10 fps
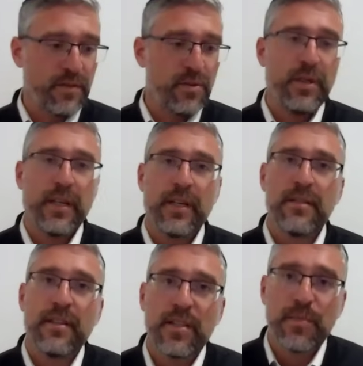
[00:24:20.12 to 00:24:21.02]
for tuning in
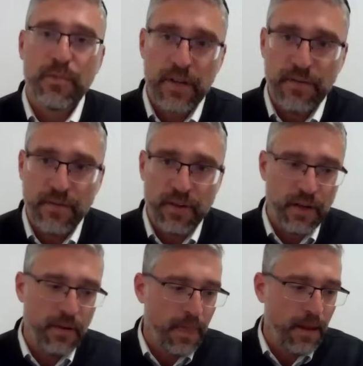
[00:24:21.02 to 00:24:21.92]
to this
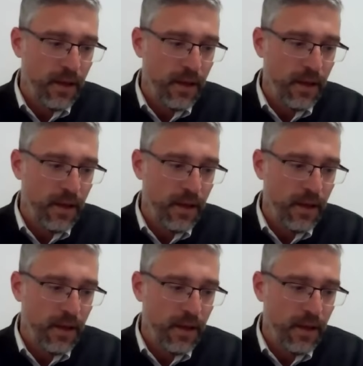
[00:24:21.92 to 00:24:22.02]
briefing.